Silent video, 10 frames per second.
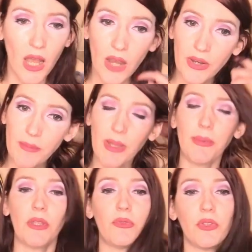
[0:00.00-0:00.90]
All right, my
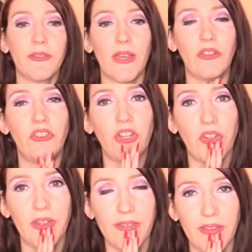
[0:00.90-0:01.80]
beautiful
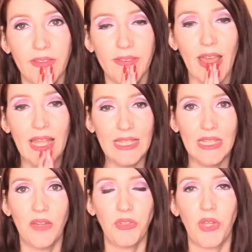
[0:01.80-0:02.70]
Sagittariuses, I
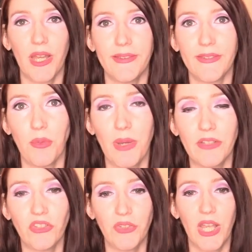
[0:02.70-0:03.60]
love you guys so much.